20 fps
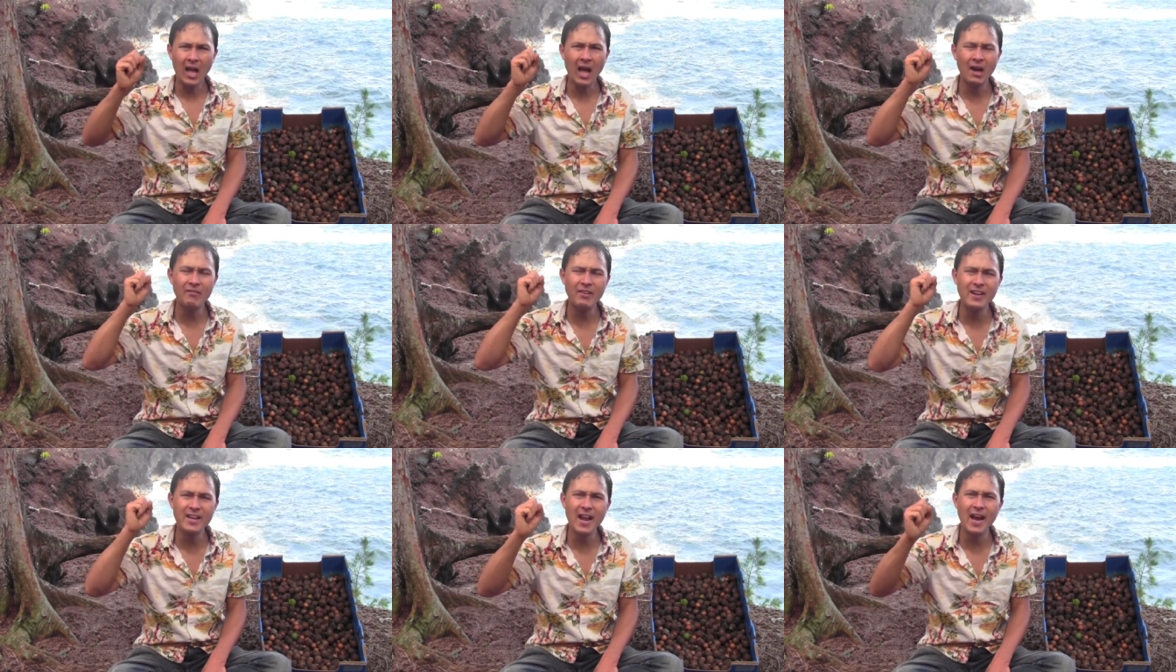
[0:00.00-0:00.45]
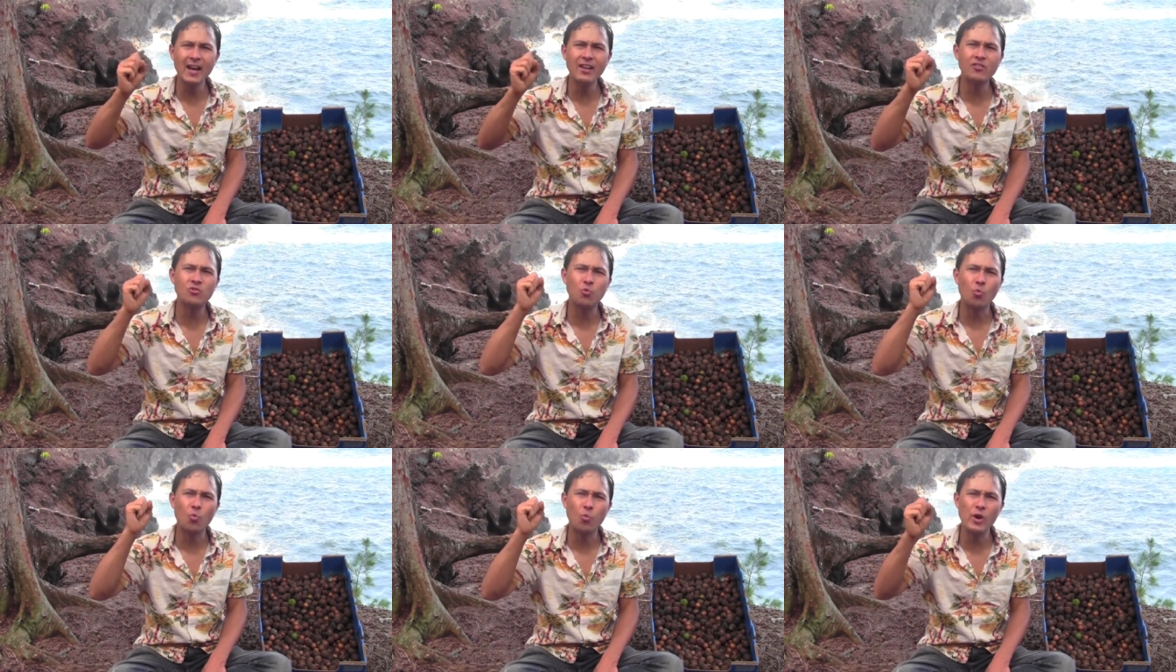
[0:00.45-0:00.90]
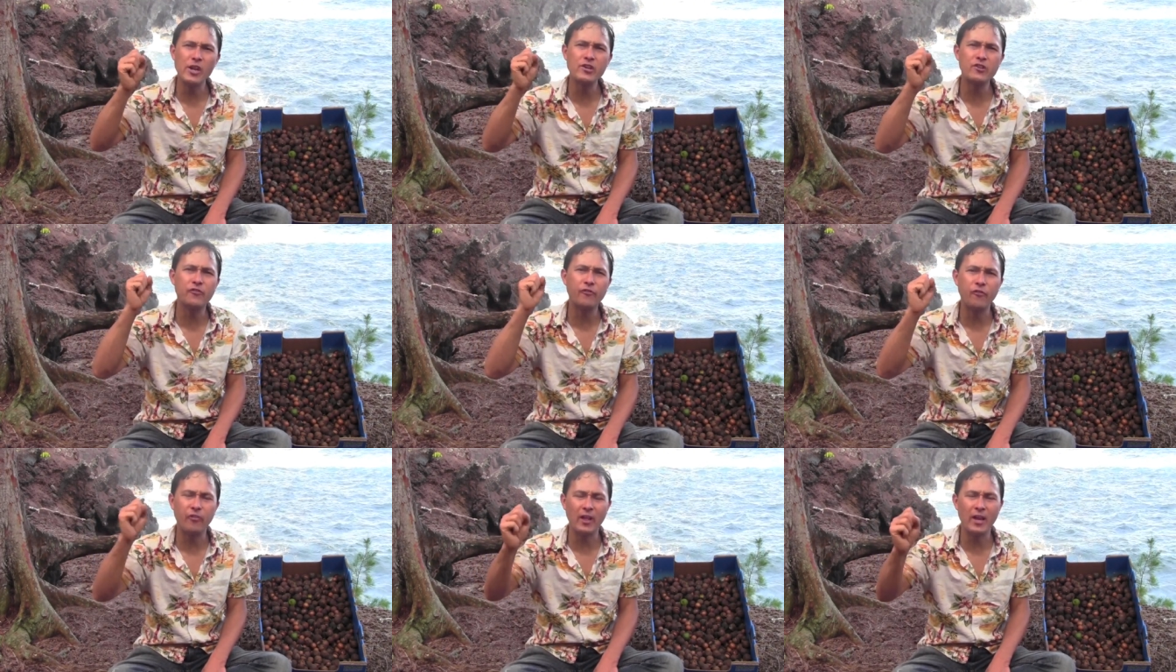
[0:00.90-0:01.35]
have a nice
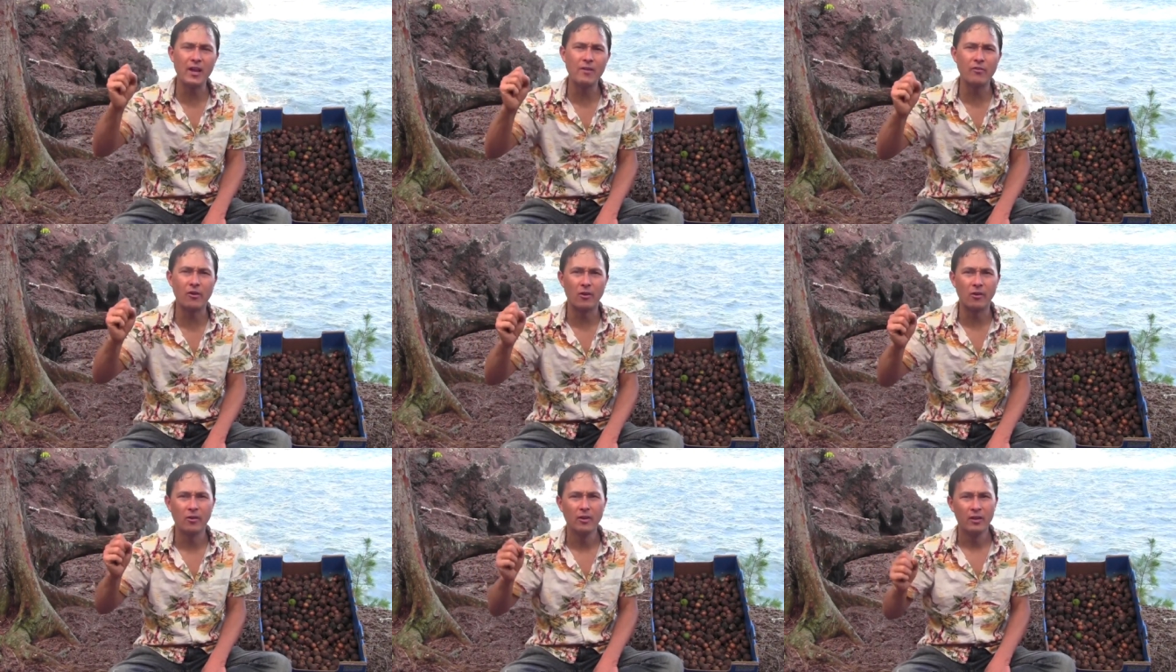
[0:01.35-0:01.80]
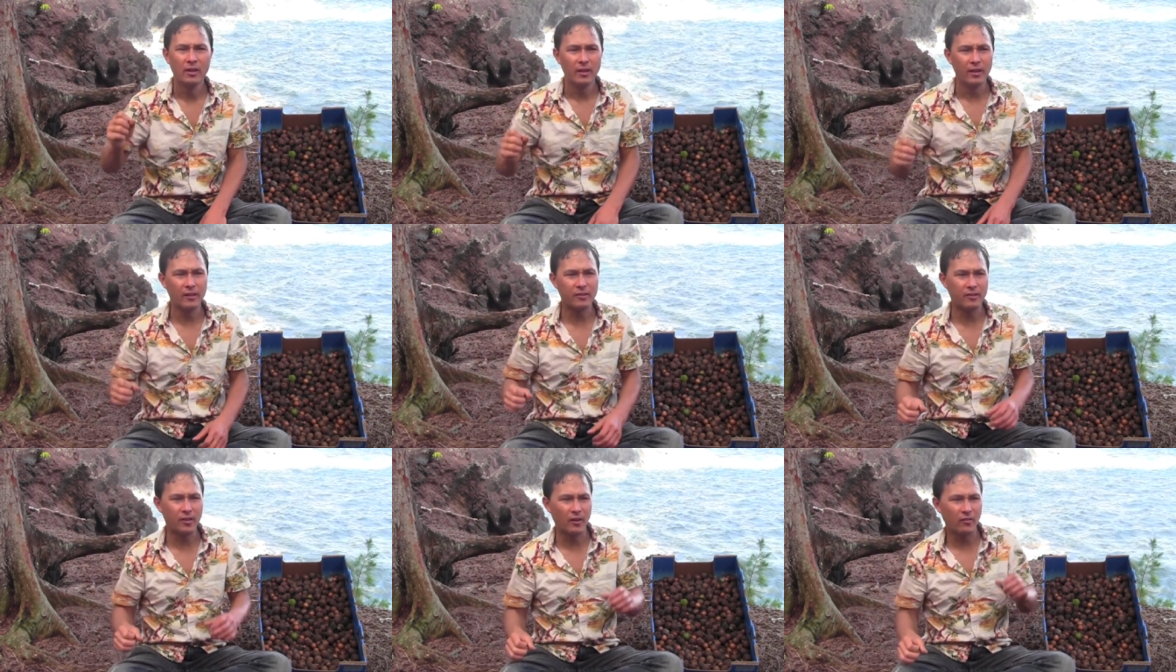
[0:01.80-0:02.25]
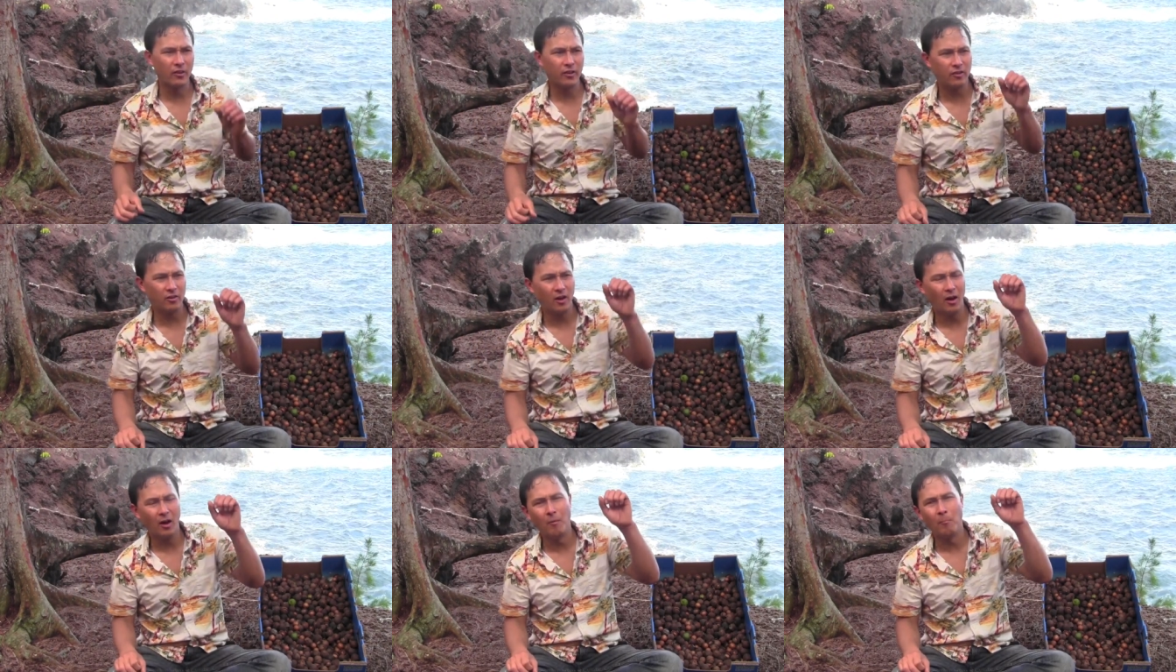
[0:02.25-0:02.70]
rich flavor instead of a,